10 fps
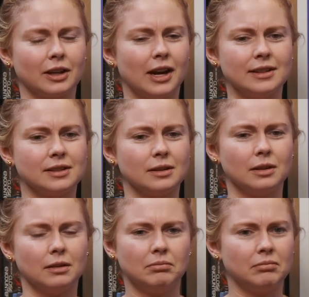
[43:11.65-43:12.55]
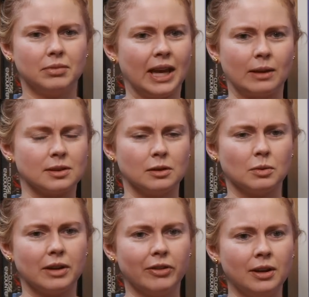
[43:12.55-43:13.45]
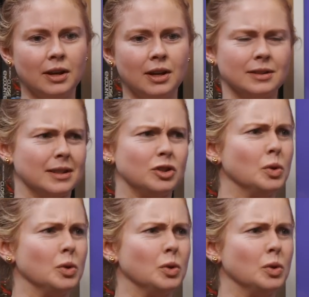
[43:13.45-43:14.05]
guys at the council or whatever. There's